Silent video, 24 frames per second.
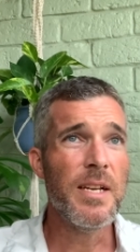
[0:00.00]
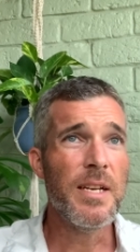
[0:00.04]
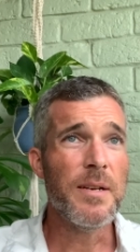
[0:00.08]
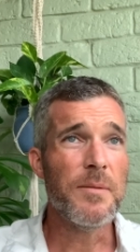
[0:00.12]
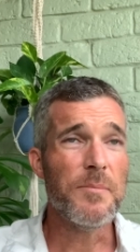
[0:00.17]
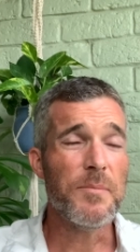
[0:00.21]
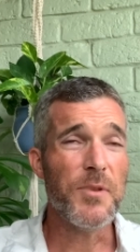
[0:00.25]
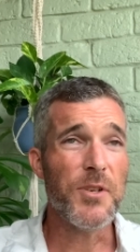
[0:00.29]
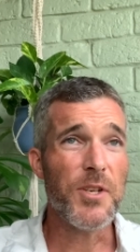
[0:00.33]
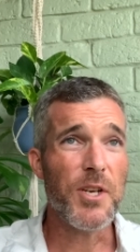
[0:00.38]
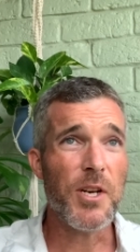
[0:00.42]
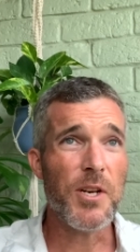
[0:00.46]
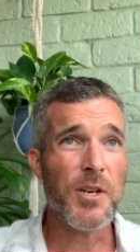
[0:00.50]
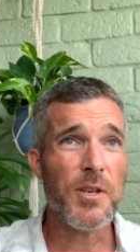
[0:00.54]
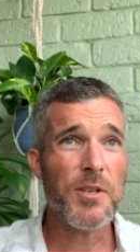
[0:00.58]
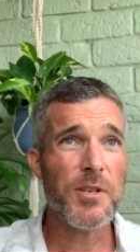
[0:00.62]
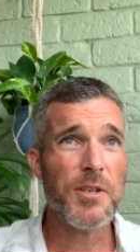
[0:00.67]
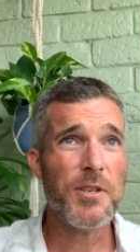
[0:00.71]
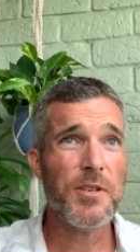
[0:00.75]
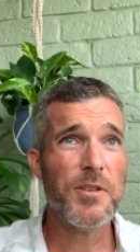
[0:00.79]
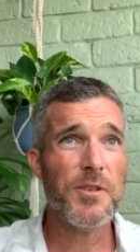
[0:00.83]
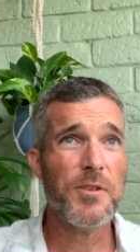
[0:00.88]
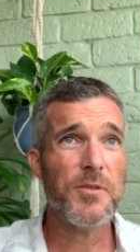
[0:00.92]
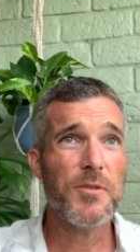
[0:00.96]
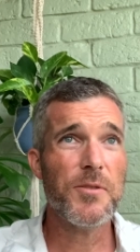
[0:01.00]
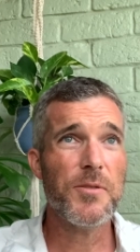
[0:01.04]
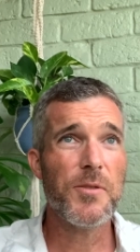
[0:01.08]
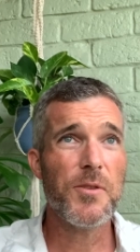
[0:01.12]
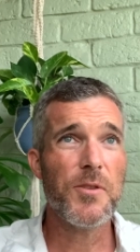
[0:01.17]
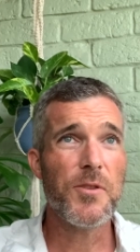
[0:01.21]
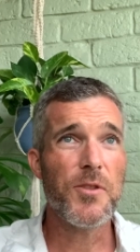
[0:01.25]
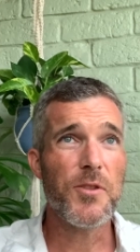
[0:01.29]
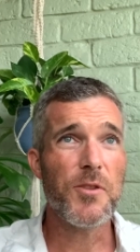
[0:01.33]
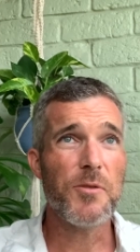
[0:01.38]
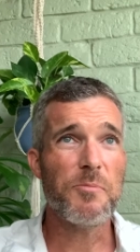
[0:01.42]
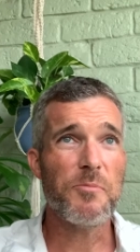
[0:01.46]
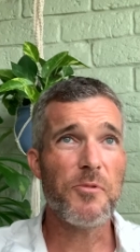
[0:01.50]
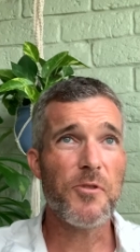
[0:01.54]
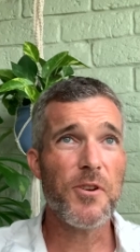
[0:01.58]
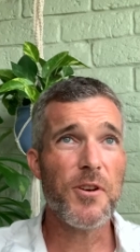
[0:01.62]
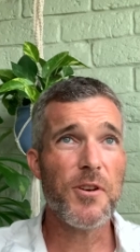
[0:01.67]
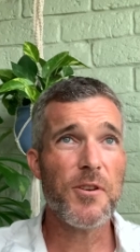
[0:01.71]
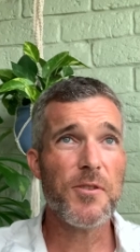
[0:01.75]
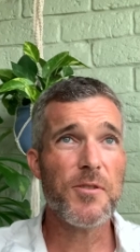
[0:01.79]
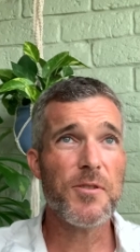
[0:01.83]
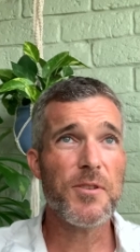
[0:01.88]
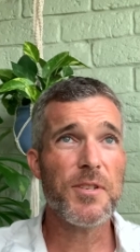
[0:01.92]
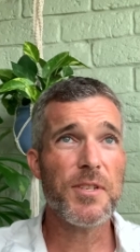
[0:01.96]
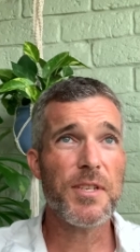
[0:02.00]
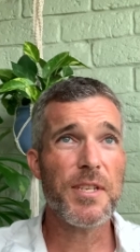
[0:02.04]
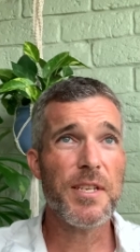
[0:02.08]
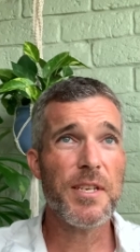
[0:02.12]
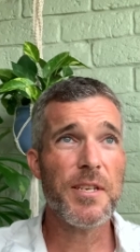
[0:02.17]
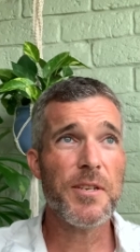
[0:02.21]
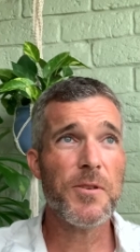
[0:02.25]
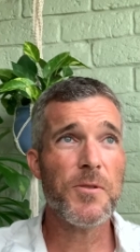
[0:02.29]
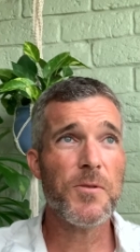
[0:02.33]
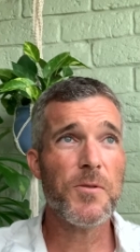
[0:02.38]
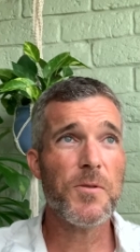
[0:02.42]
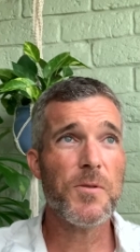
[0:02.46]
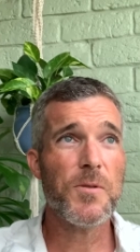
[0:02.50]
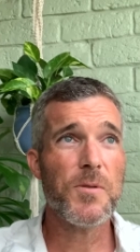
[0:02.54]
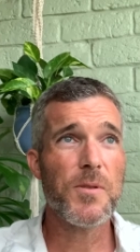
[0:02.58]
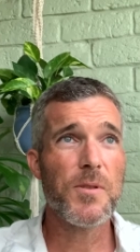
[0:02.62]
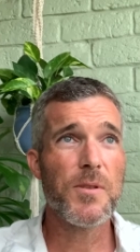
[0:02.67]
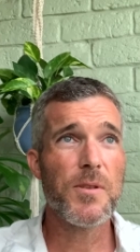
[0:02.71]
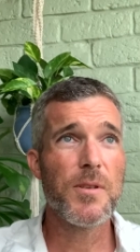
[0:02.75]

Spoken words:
But on the broader scale,